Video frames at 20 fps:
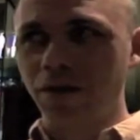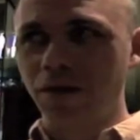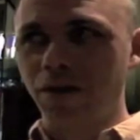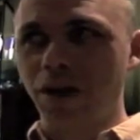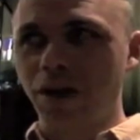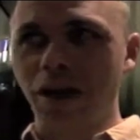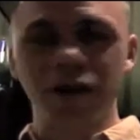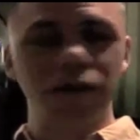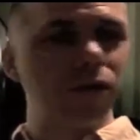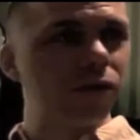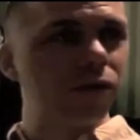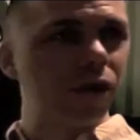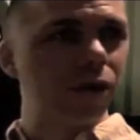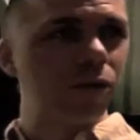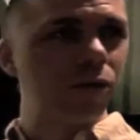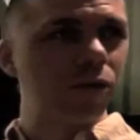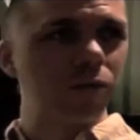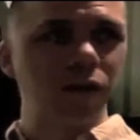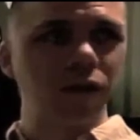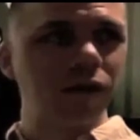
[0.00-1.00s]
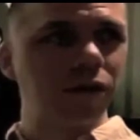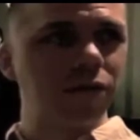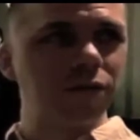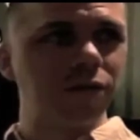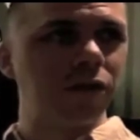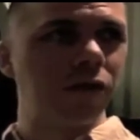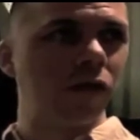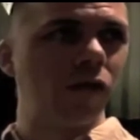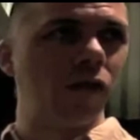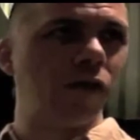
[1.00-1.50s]
God knows I wouldn't want to
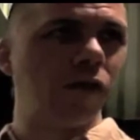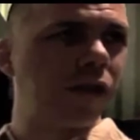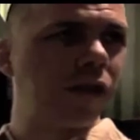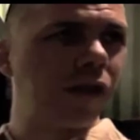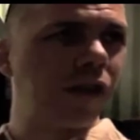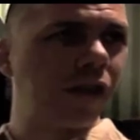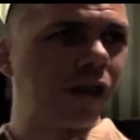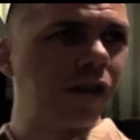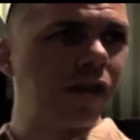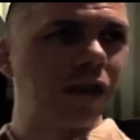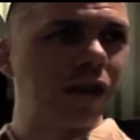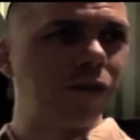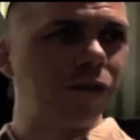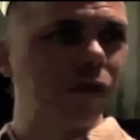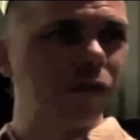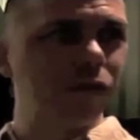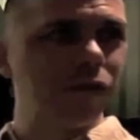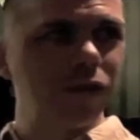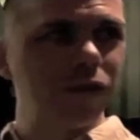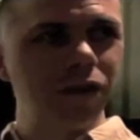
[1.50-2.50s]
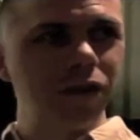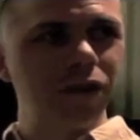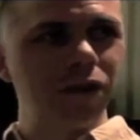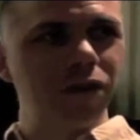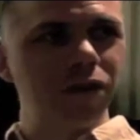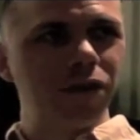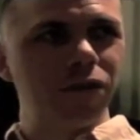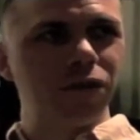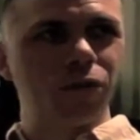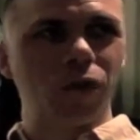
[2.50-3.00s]
listen to the whole thing. I think I wrote
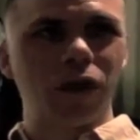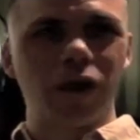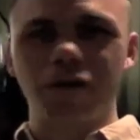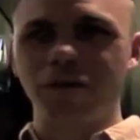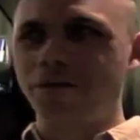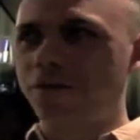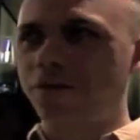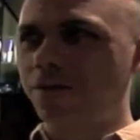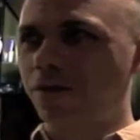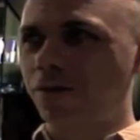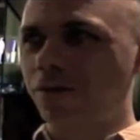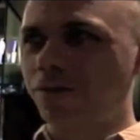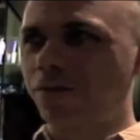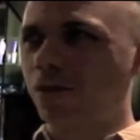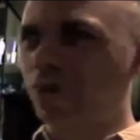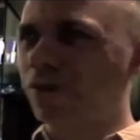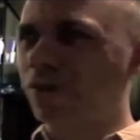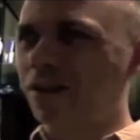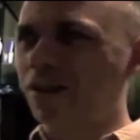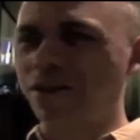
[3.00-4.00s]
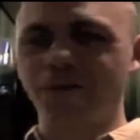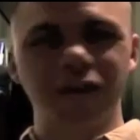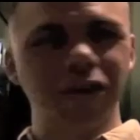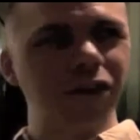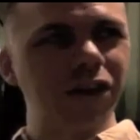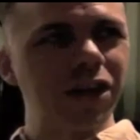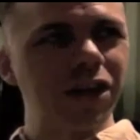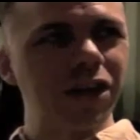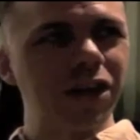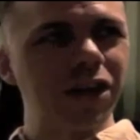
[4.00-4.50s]
12 or 14
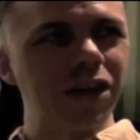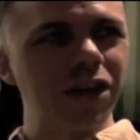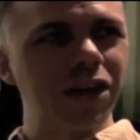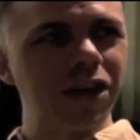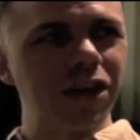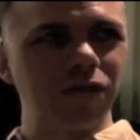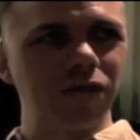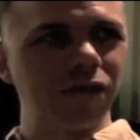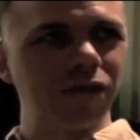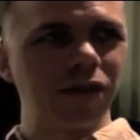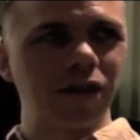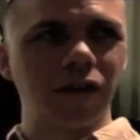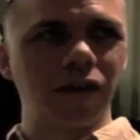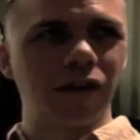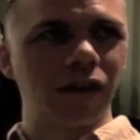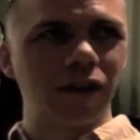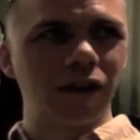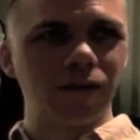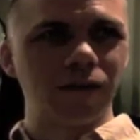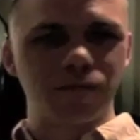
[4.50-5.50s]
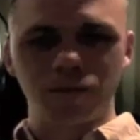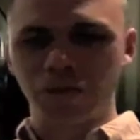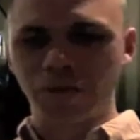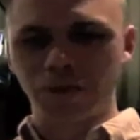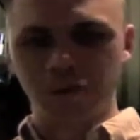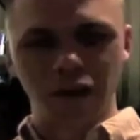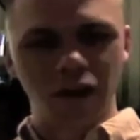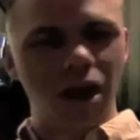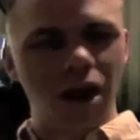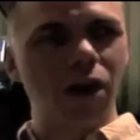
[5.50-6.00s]
variations, and you know, I
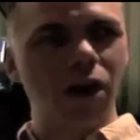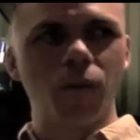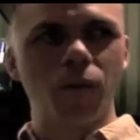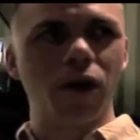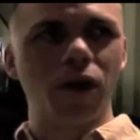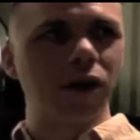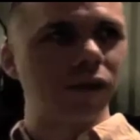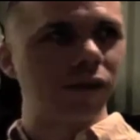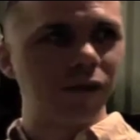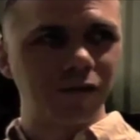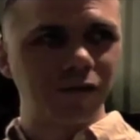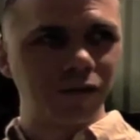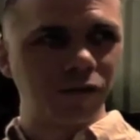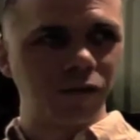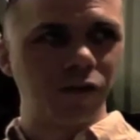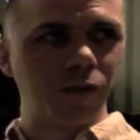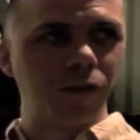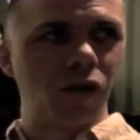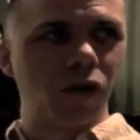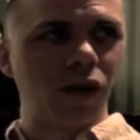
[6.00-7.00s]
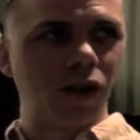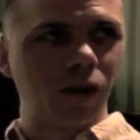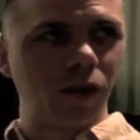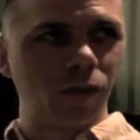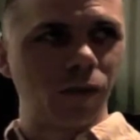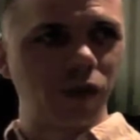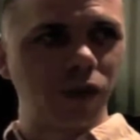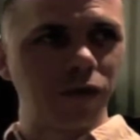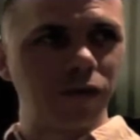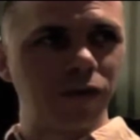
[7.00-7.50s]
would not want to listen to them all at
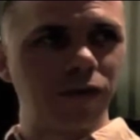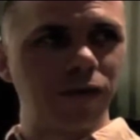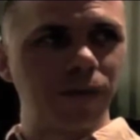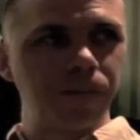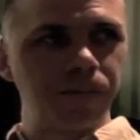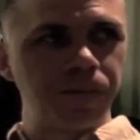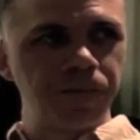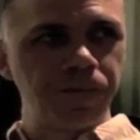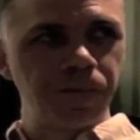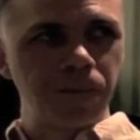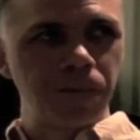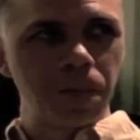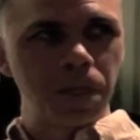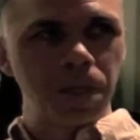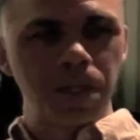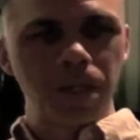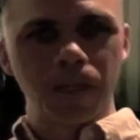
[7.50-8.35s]
once. Right.